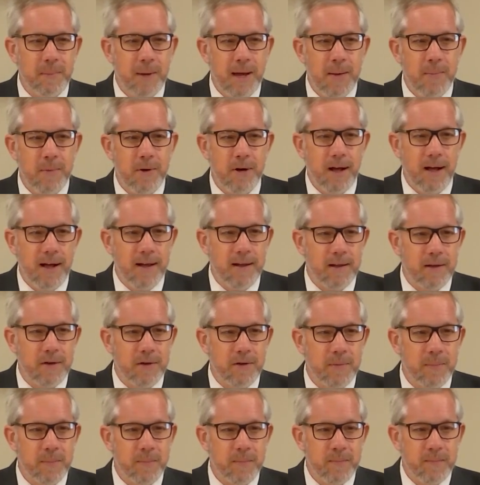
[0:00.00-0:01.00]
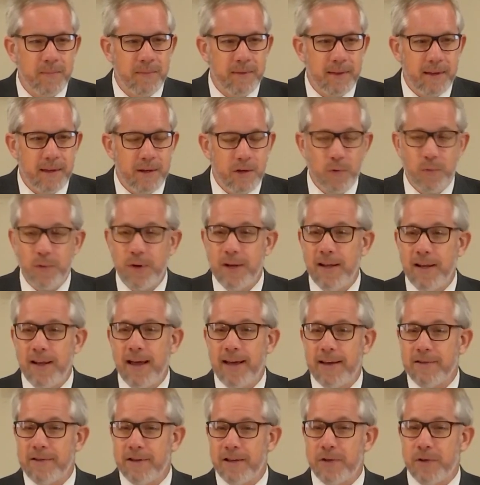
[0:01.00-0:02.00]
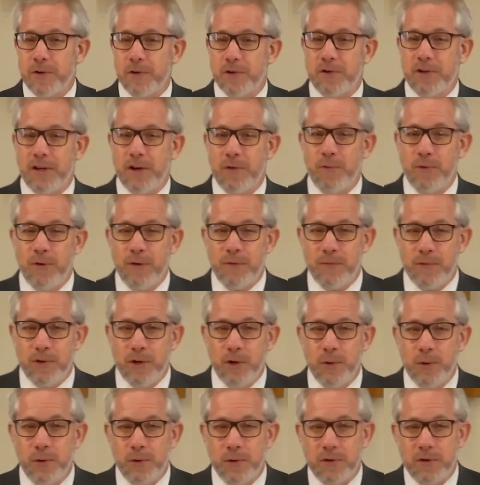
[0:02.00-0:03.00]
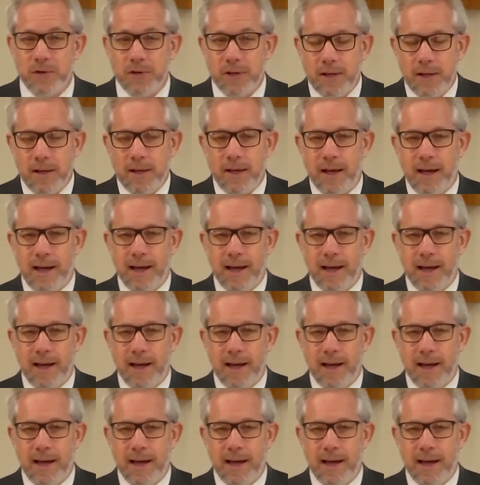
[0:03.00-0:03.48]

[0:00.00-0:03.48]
Bible college to realize that there's different views